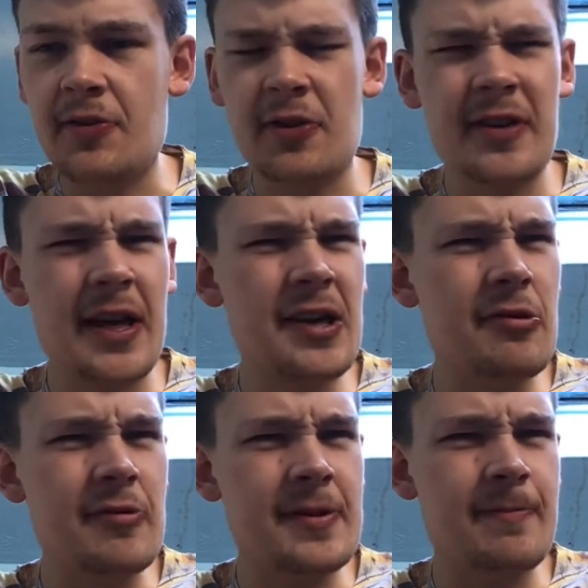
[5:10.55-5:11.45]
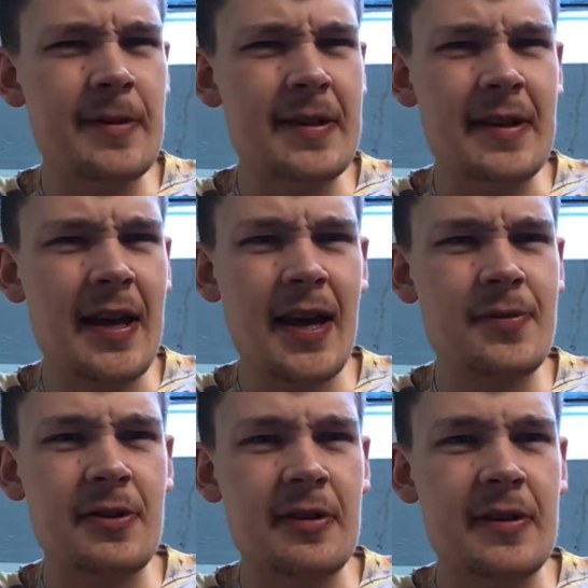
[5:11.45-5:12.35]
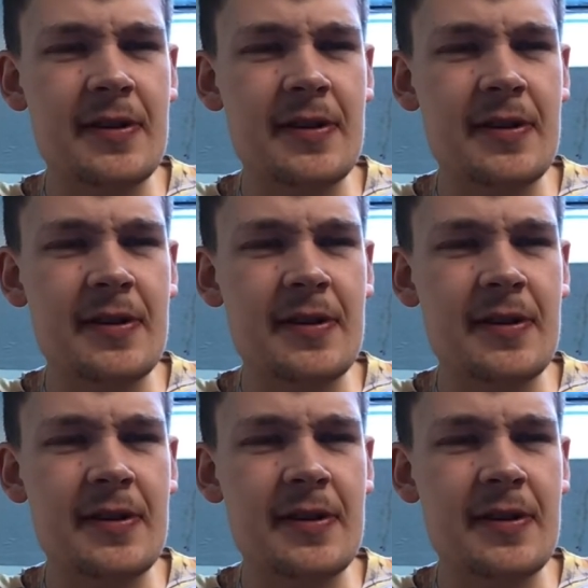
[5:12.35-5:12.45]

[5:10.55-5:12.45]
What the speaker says: Jordan Ayew has been absolutely